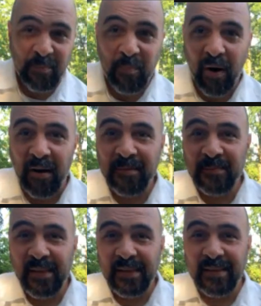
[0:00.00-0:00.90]
But
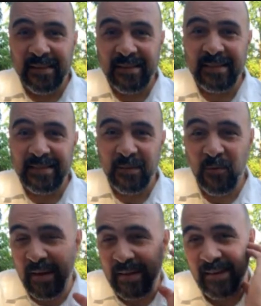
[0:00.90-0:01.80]
this is a
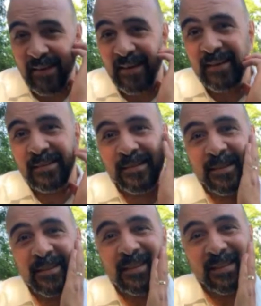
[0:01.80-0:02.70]
great.
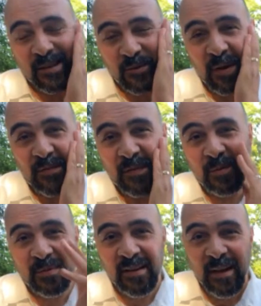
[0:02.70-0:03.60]
This is a great
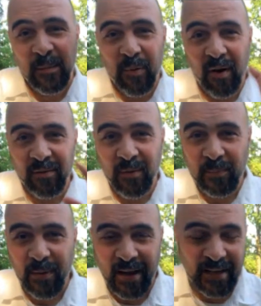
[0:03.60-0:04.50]
view. Park right
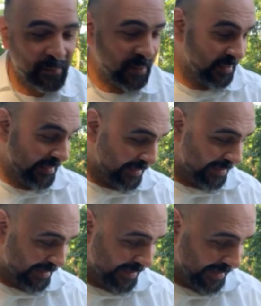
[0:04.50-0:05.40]
behind me.
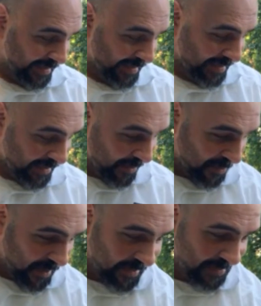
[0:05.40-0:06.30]

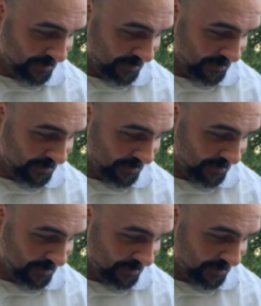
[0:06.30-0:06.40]
Okay,